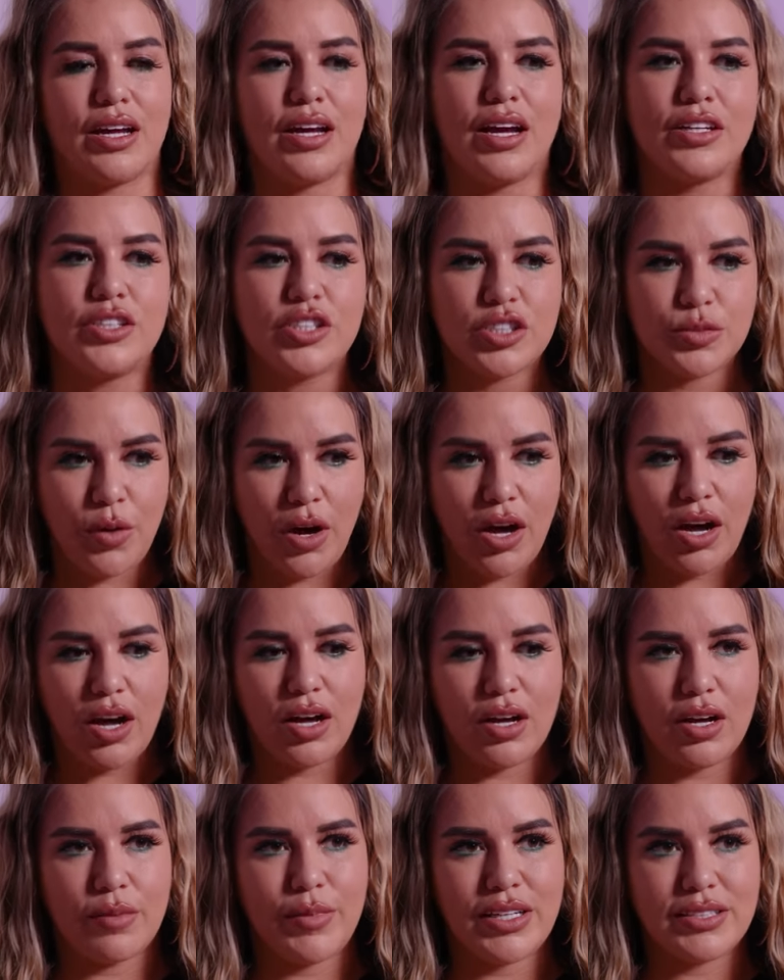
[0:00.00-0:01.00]
I just
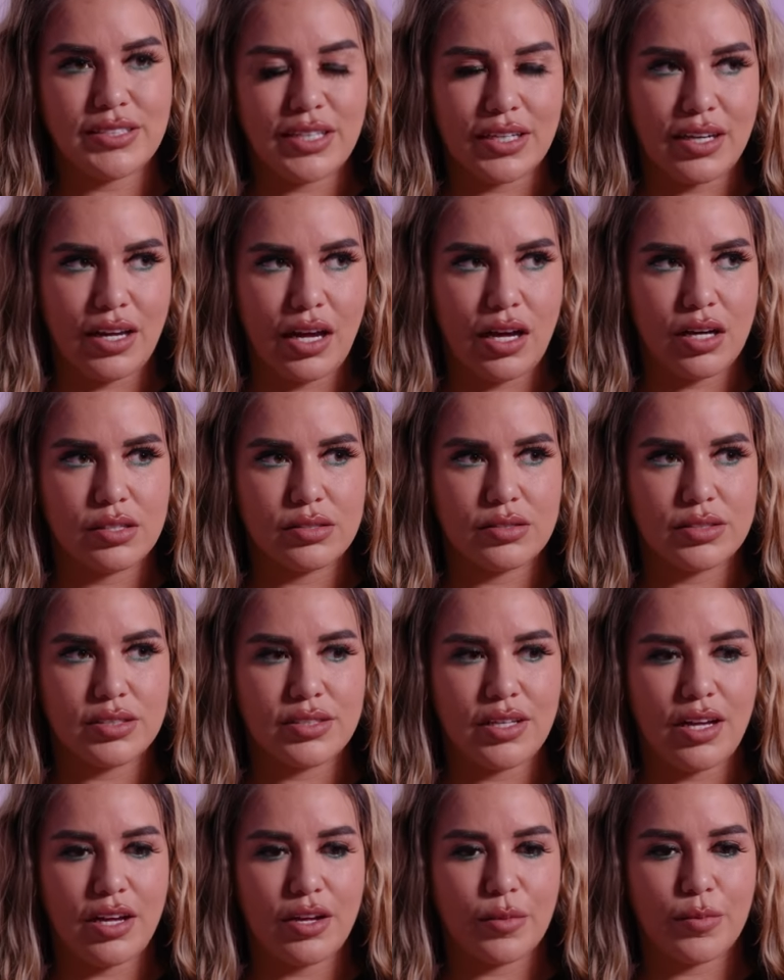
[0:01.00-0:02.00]
bought my second house.
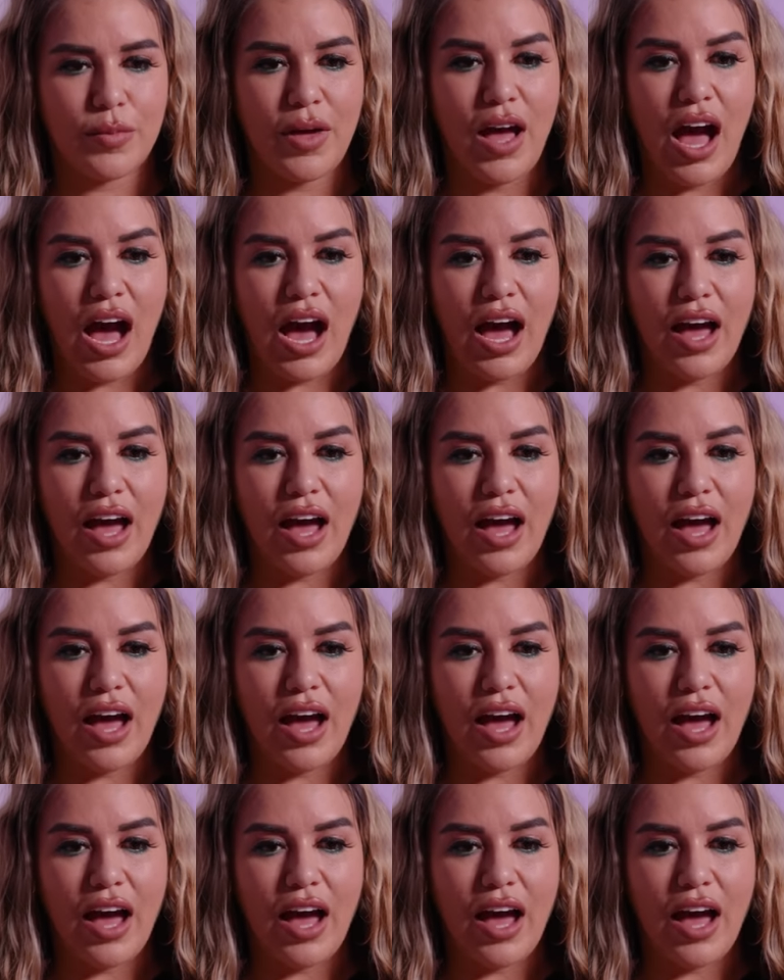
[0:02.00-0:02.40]
Um, Amazing.